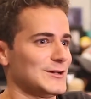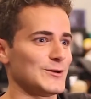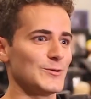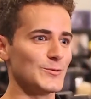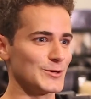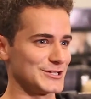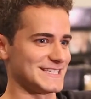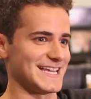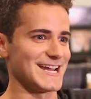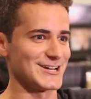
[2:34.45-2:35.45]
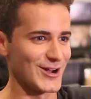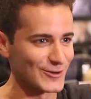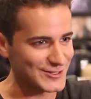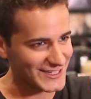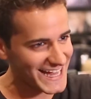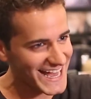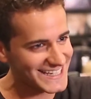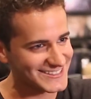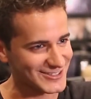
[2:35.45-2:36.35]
Who would say no to that?